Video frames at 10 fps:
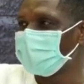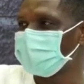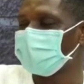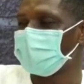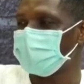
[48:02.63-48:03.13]
So
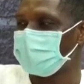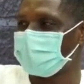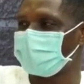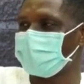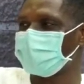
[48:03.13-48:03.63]
the
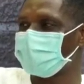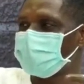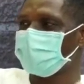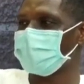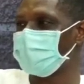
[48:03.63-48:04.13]
pressures could be
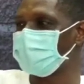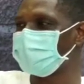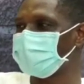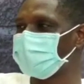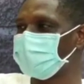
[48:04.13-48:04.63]
coming to
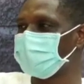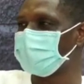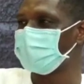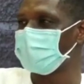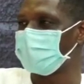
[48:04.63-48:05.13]
you,
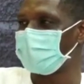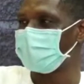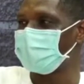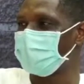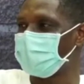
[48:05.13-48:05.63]
but
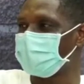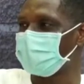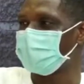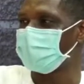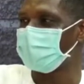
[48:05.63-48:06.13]
they
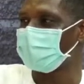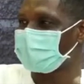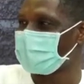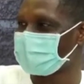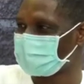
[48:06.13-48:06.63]
will not get
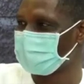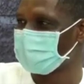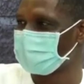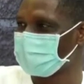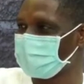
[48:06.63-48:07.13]
at you.
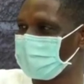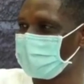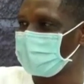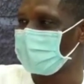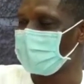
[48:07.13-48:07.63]

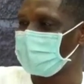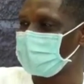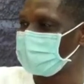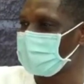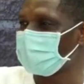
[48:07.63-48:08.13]
And a
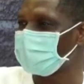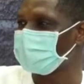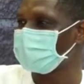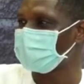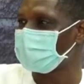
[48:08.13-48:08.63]

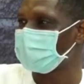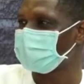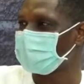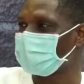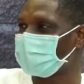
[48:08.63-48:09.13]
psychologist or counselor
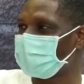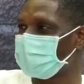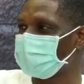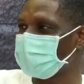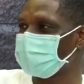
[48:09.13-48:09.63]
can
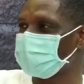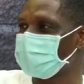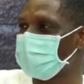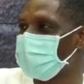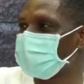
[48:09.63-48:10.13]
help you to know
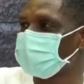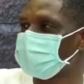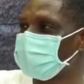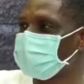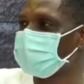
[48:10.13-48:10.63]
what to
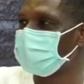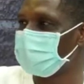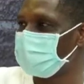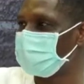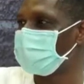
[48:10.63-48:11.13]
do
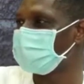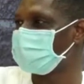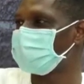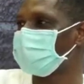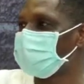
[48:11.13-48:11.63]
in these
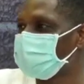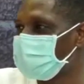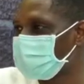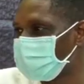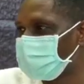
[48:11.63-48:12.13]

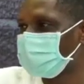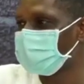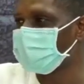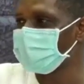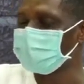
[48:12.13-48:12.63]
circumstances.
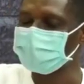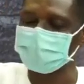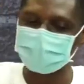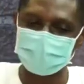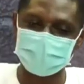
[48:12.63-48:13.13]
So
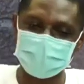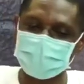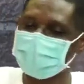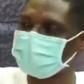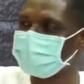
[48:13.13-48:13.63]
seeking
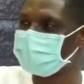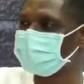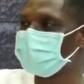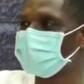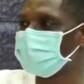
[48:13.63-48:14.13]
counseling is
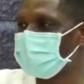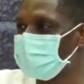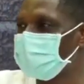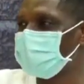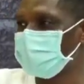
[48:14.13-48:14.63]
also
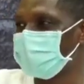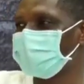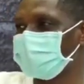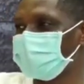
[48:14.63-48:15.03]
very important.